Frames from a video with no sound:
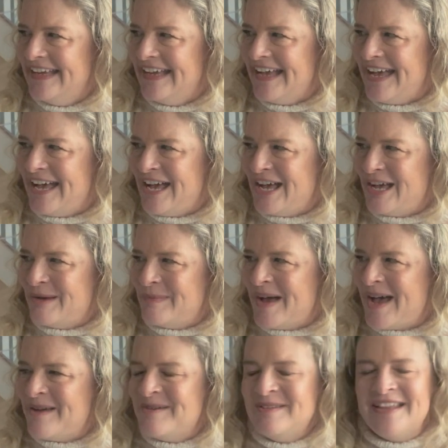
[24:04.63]

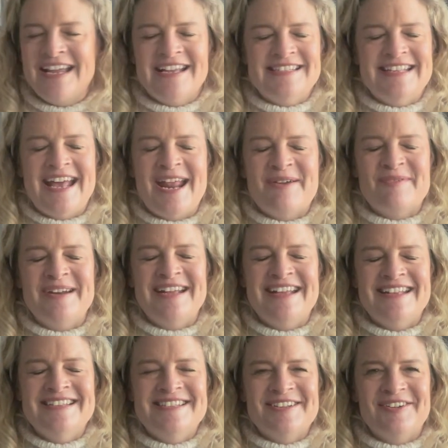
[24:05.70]
Like I said, I want to
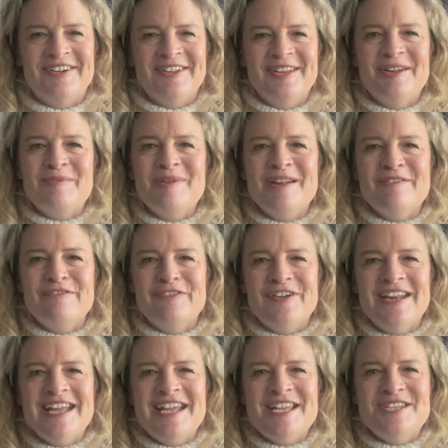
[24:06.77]
insert a little bit of
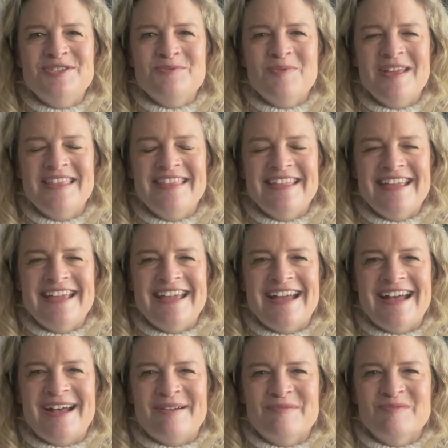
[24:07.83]
footage with
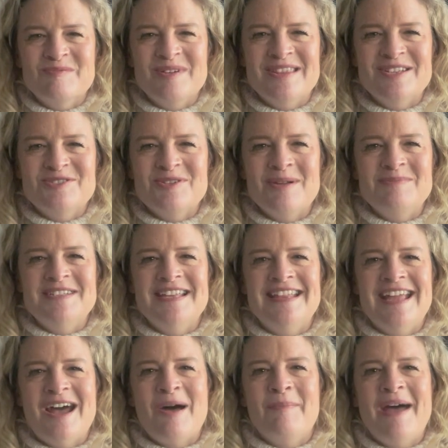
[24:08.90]
the trip to
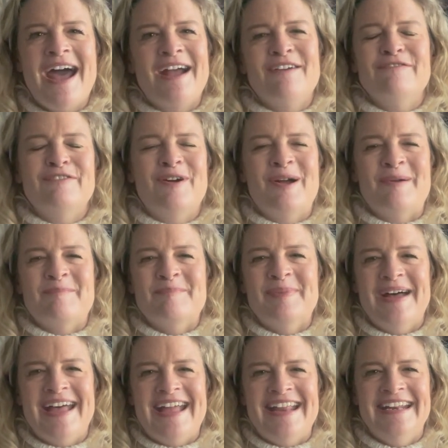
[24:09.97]
the alpaca farm,
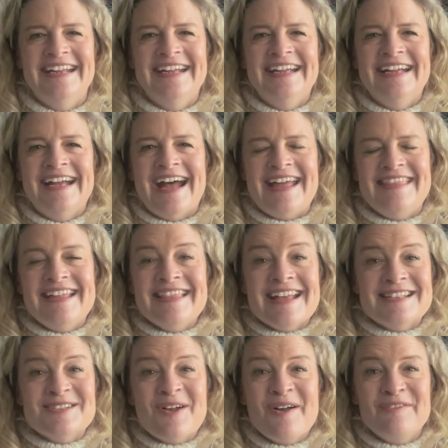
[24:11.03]
but I think
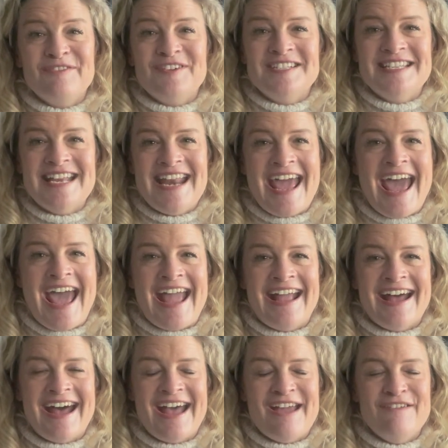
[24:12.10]
that's all for today.
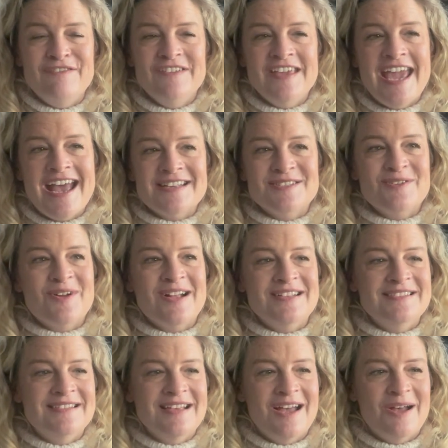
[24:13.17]
I've cast on
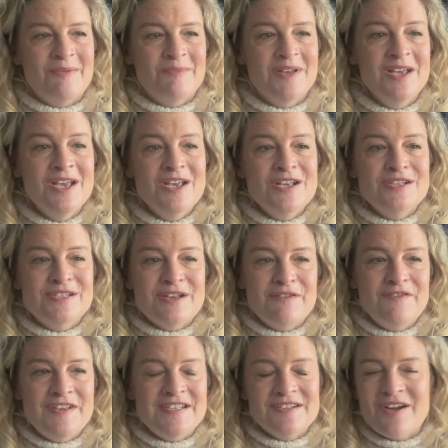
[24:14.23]
some
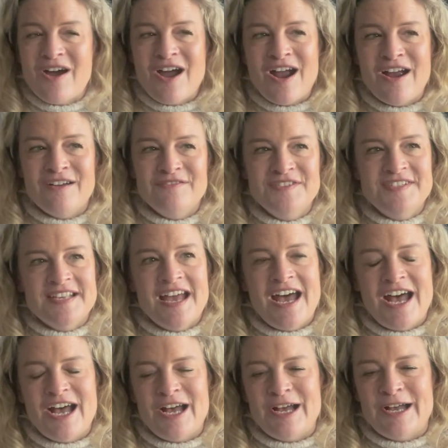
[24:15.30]
Sophie scarves.
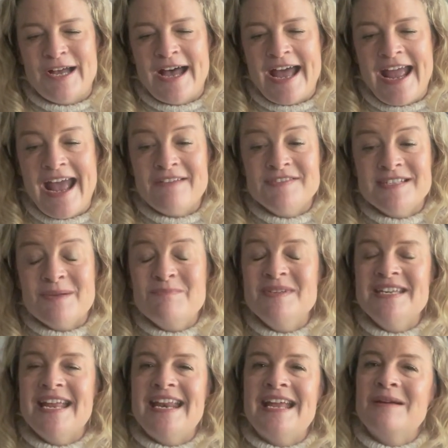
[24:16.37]
I have
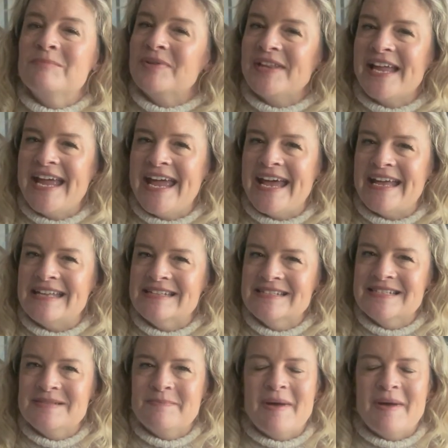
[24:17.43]
some knitting plans.